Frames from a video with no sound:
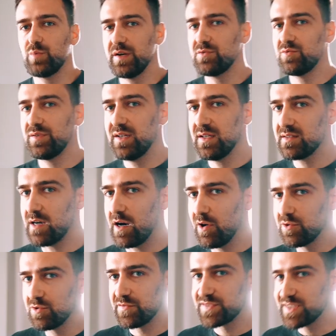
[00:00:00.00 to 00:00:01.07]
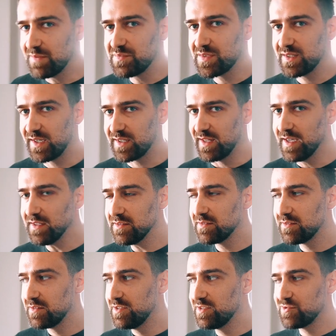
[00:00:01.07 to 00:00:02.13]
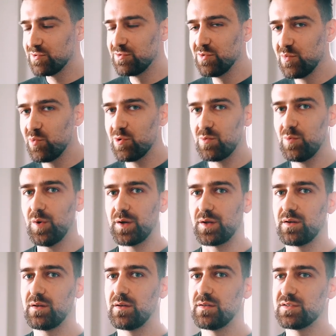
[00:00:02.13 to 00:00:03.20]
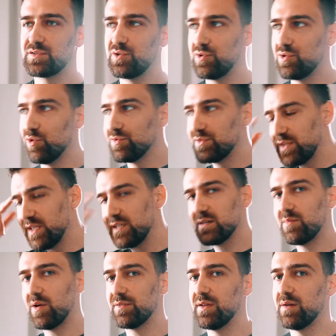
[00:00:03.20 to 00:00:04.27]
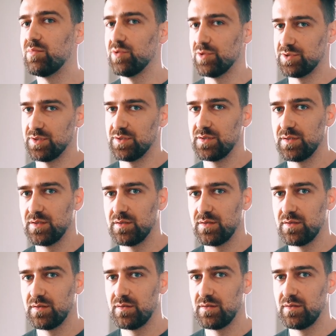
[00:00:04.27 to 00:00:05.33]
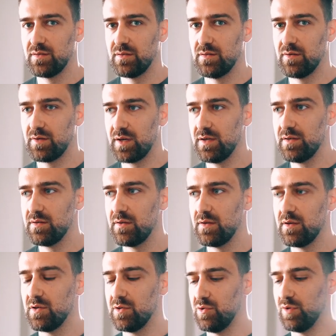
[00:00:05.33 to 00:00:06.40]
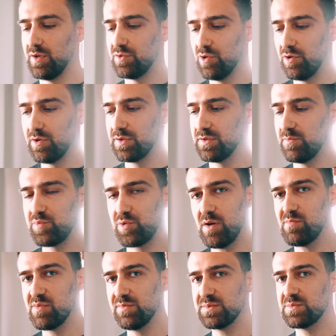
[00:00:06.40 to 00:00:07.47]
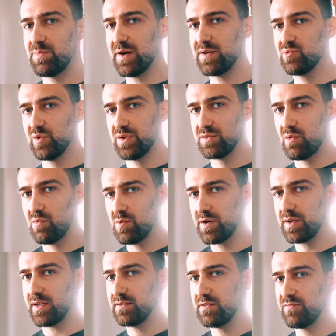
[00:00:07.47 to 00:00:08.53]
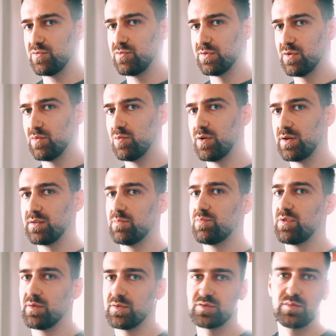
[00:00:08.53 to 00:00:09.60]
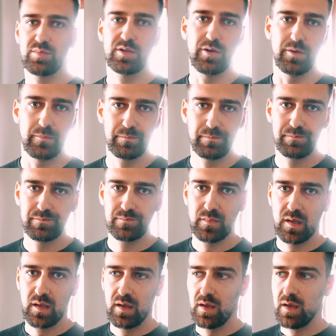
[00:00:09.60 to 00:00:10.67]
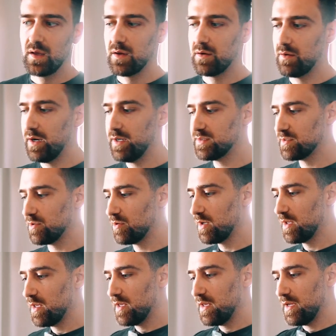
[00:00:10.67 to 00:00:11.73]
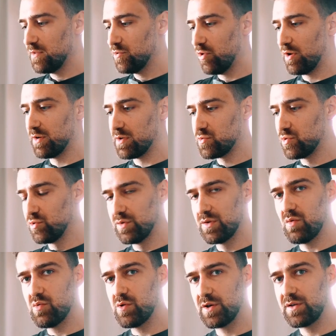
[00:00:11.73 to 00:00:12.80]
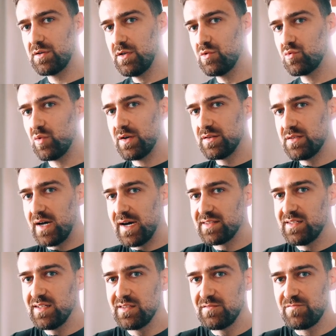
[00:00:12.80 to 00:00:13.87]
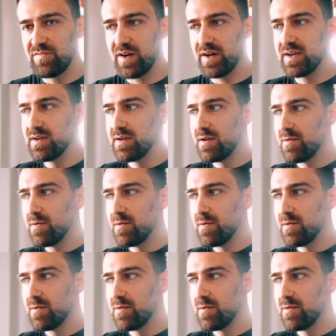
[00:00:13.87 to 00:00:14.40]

way to get out of something like that is to do more work so you don't think about that bullshit, okay? You ignore the problems by doing the work, and if you do the work, the problems will be gone, right? So in order to do the work, you need to identify